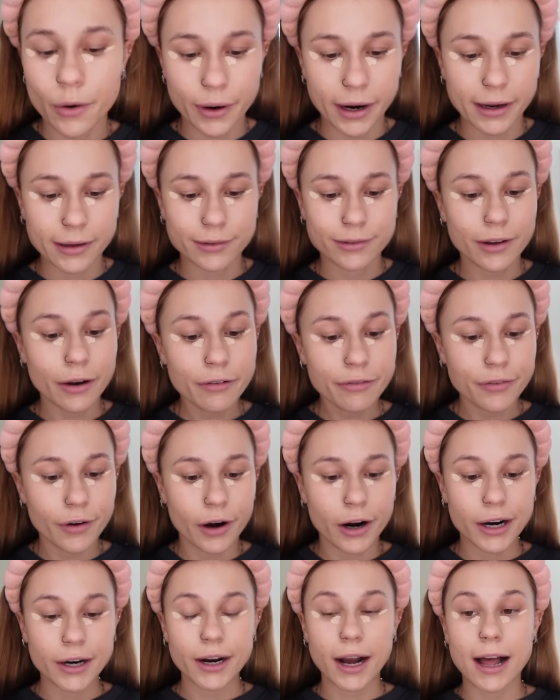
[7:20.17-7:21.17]
Okay, so
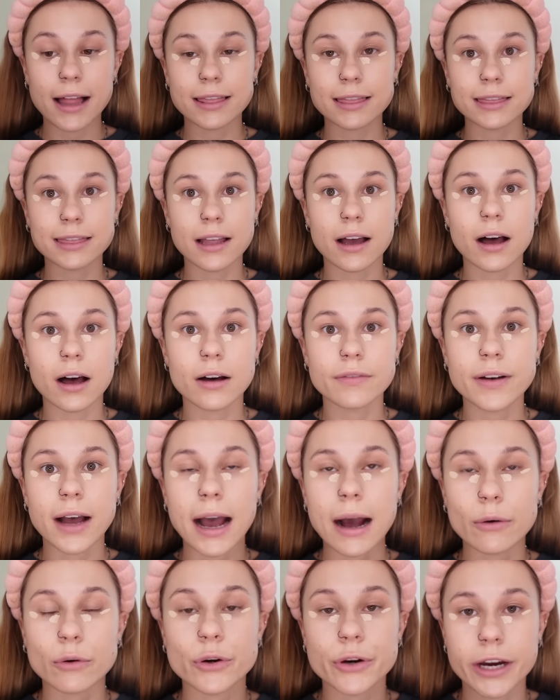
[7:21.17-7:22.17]
far, I love
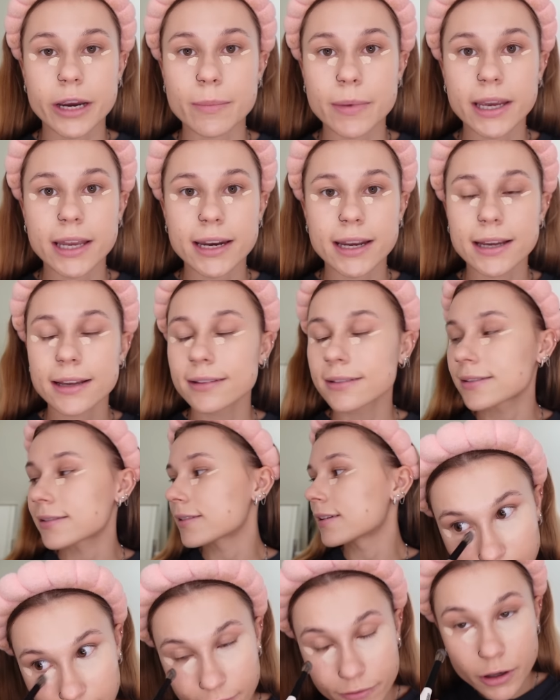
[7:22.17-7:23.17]
how creamy it
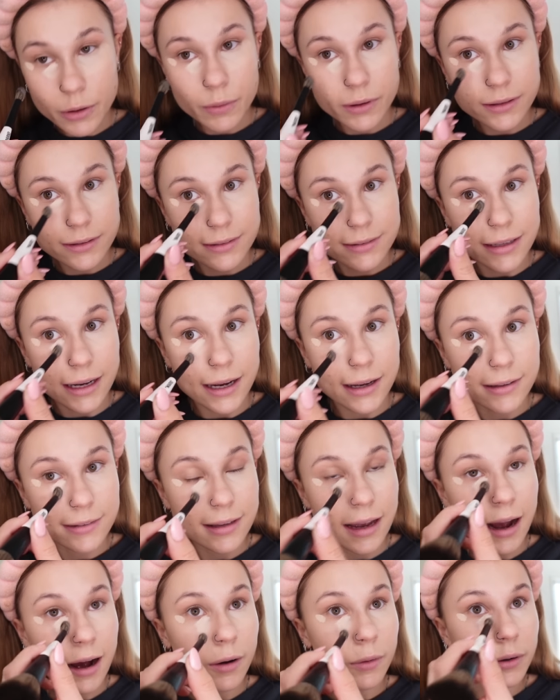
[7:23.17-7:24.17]
is. Everyone says
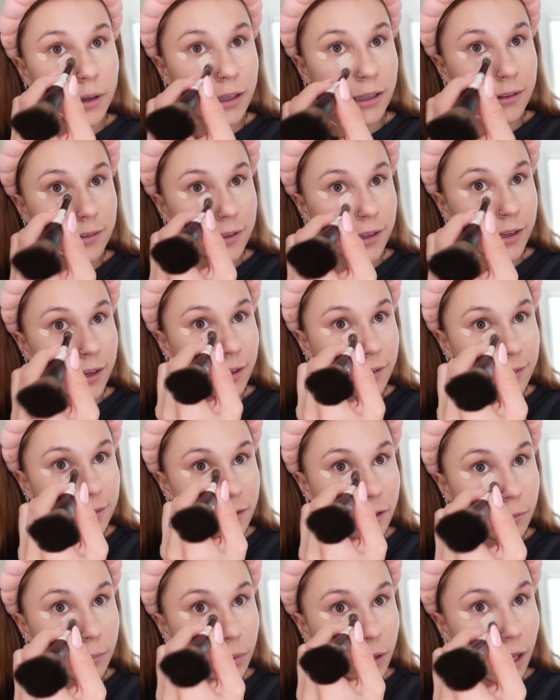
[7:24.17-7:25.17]
how easy it is
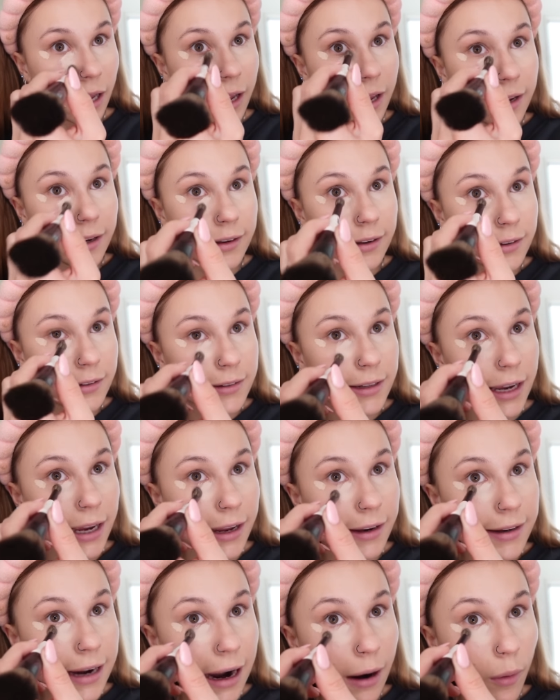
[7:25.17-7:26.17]
to blend
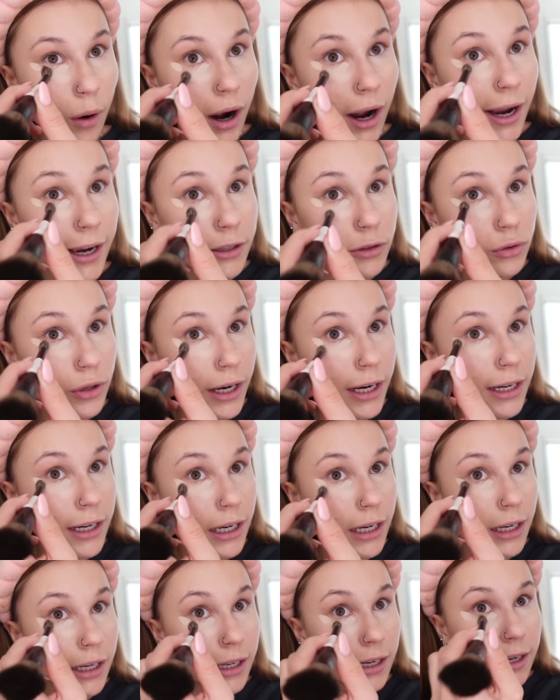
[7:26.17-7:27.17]
and how
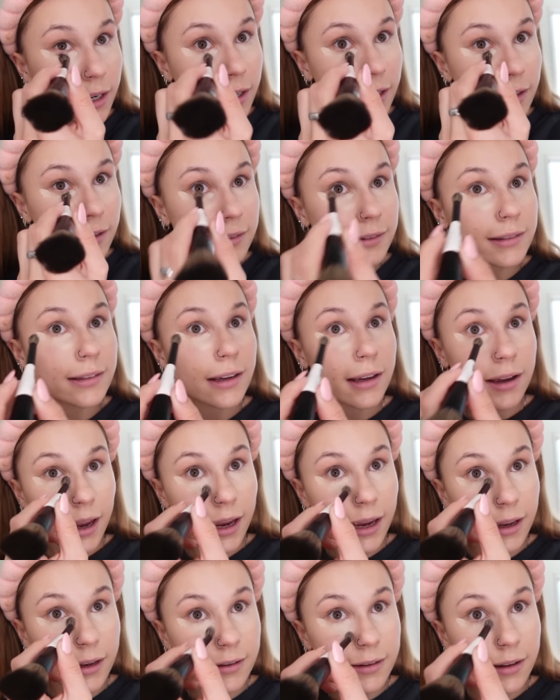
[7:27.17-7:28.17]
hydrating it is,
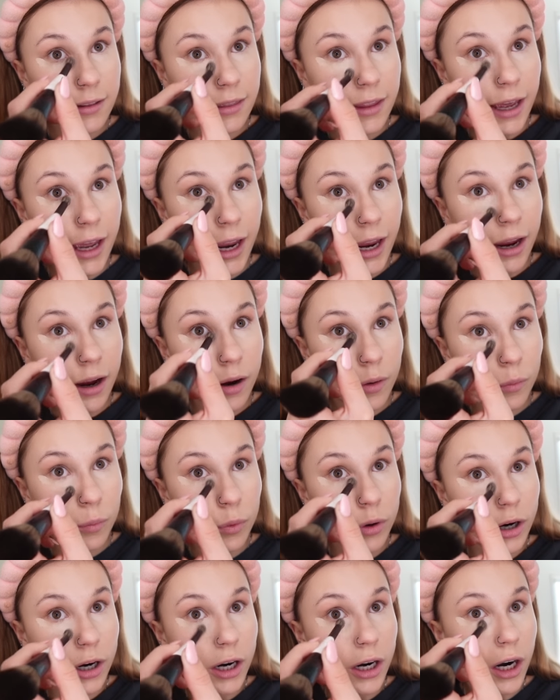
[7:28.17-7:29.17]
and they
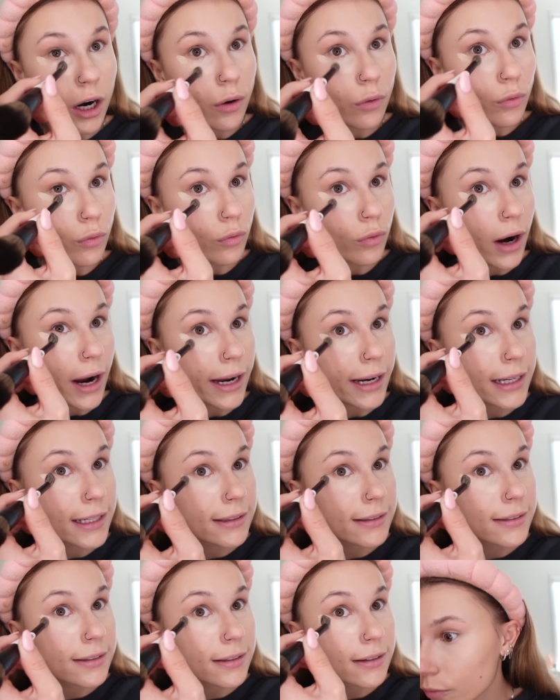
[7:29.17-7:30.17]
were right.